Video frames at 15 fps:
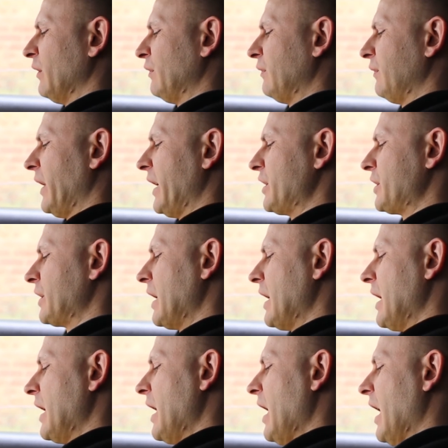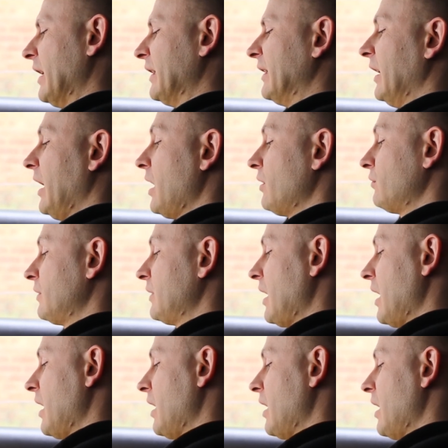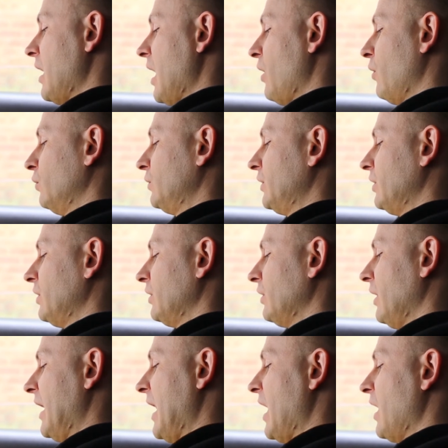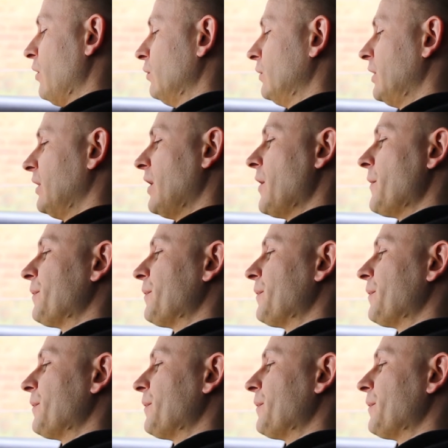flesh and lunged out loud